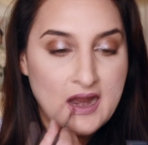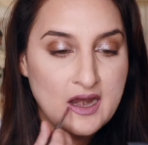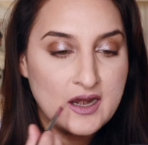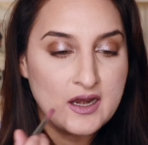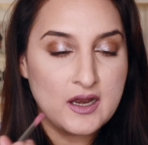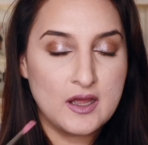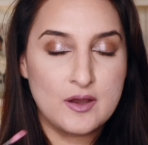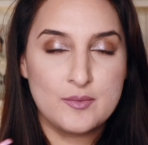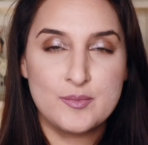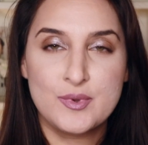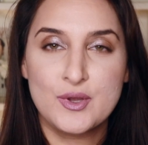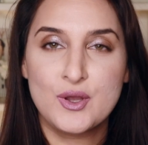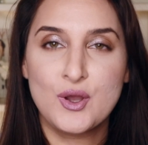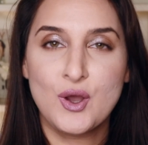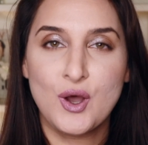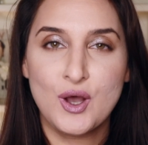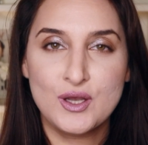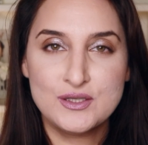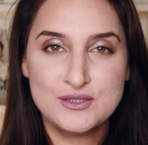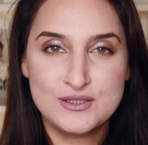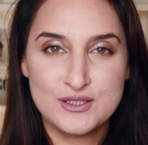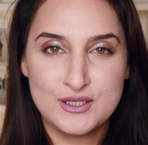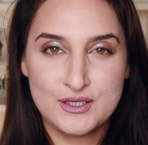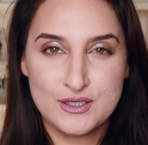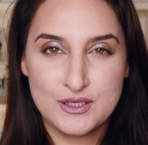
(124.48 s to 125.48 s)
Now
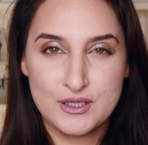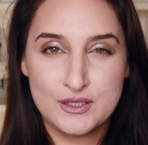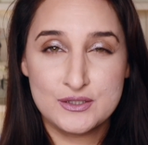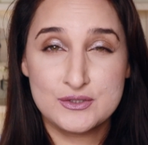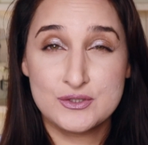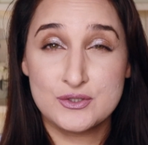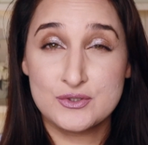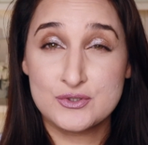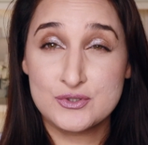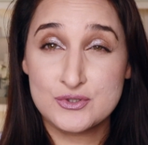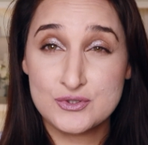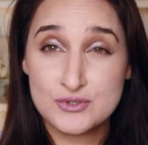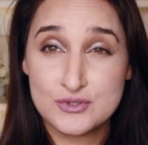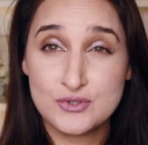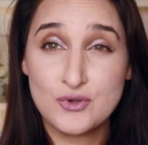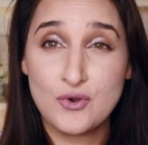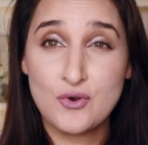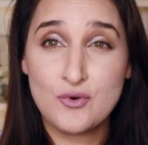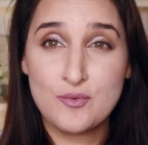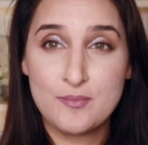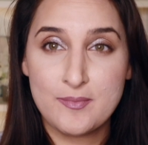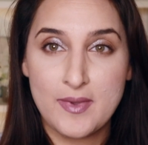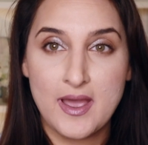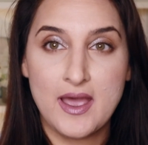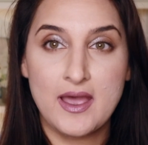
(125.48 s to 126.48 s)
because the NYX is
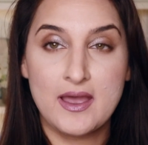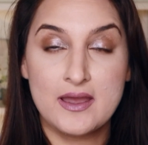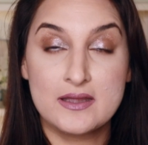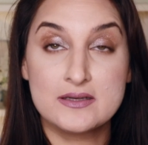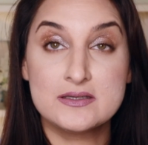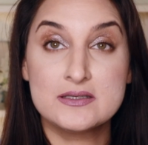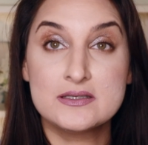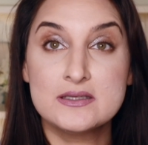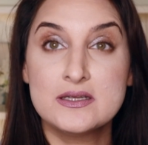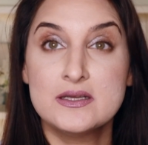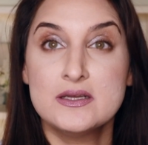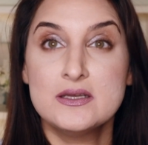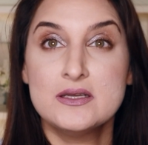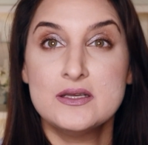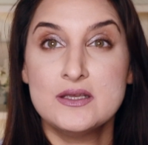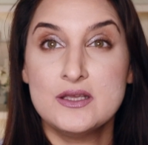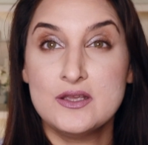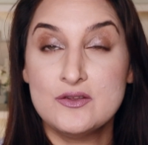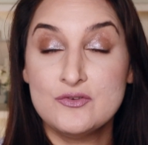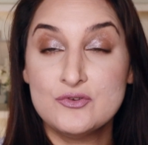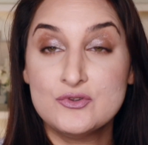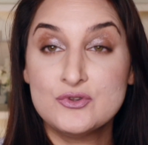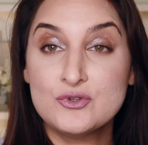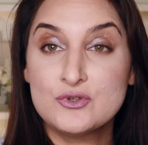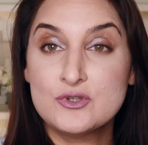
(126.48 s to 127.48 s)
so matte,
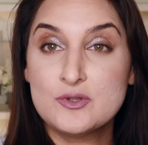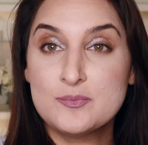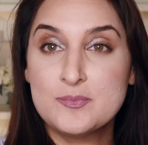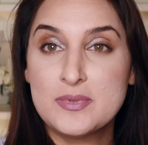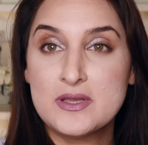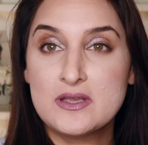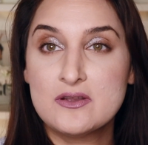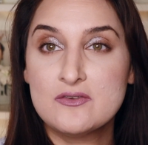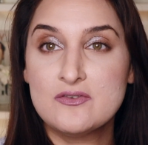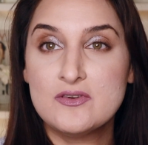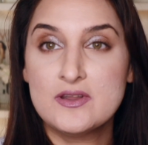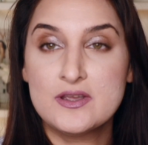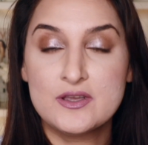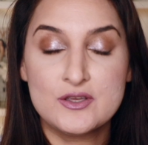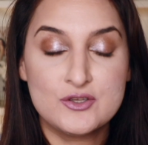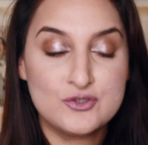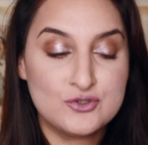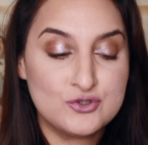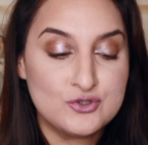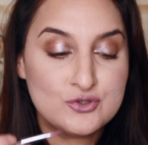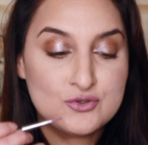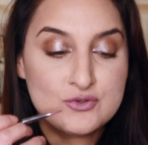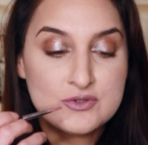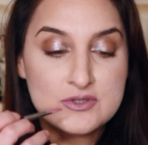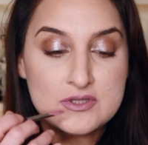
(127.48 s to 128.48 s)
even though the Pink Fling is
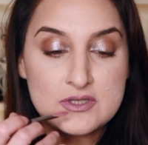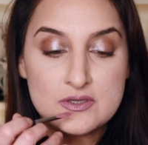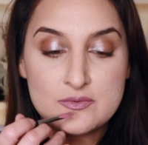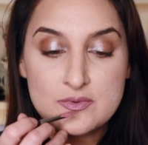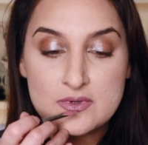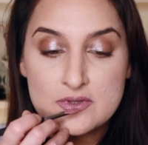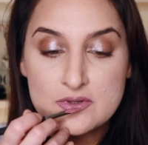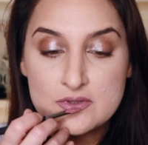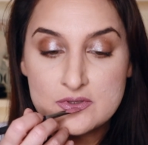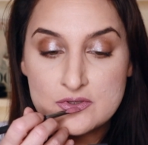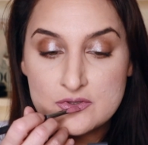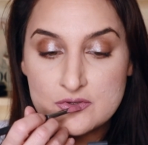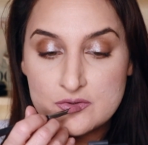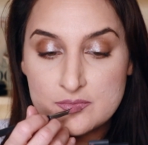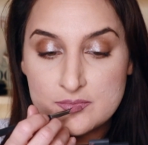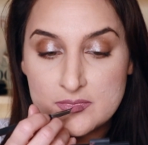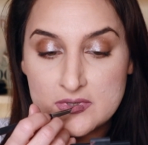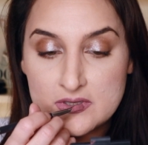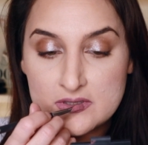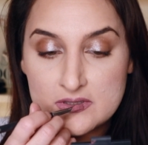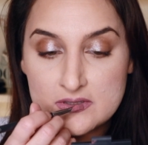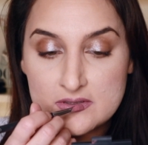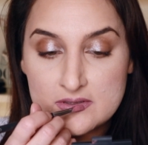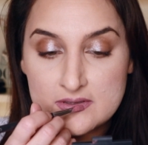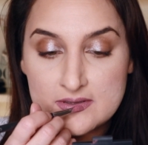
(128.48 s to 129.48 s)
juicy, when the two
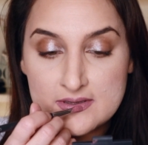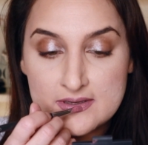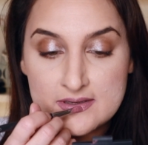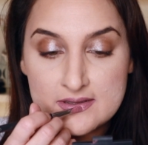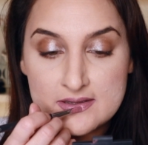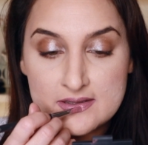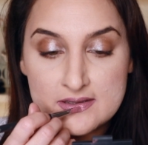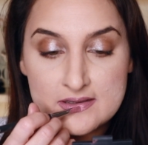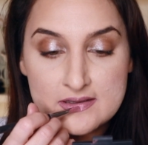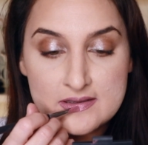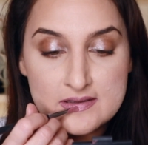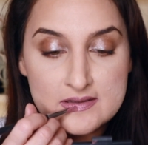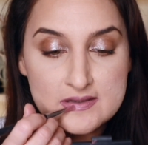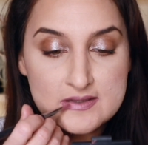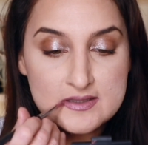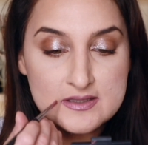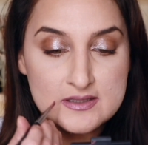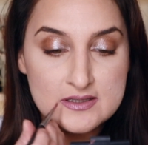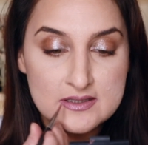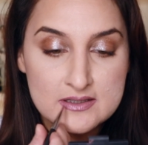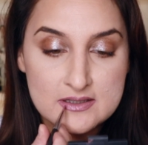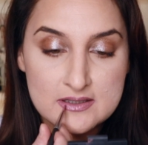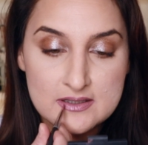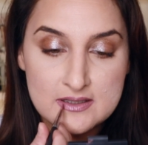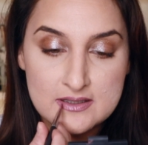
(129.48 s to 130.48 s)
mix together, you
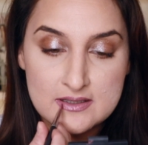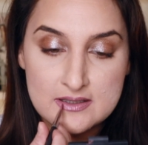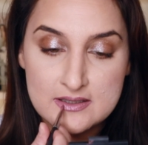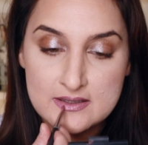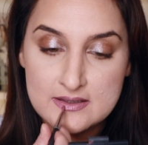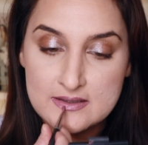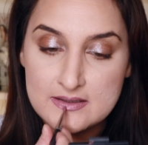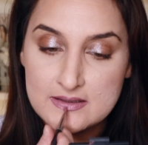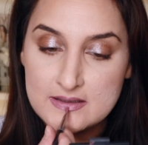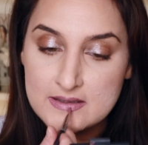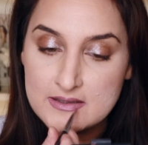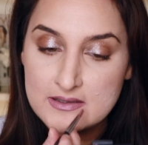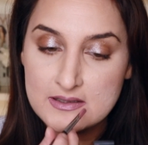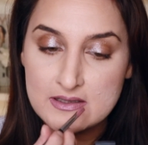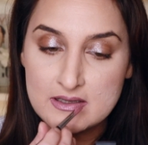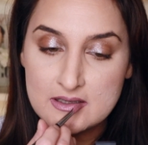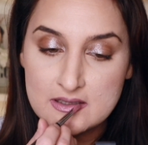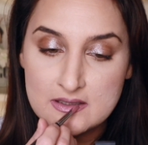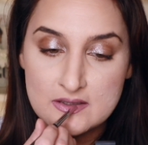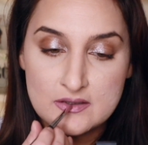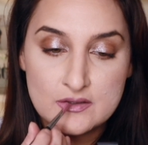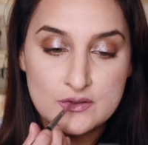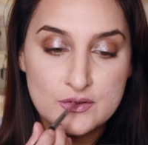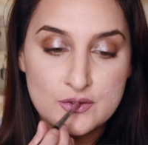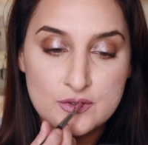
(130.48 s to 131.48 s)
just get a really
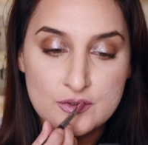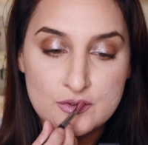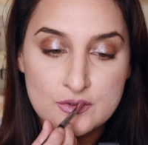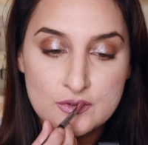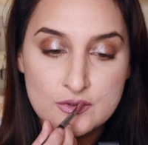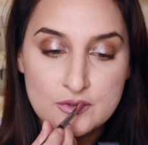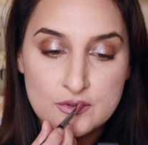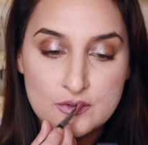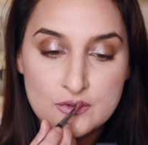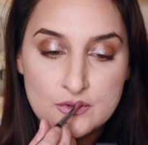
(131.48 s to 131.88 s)
good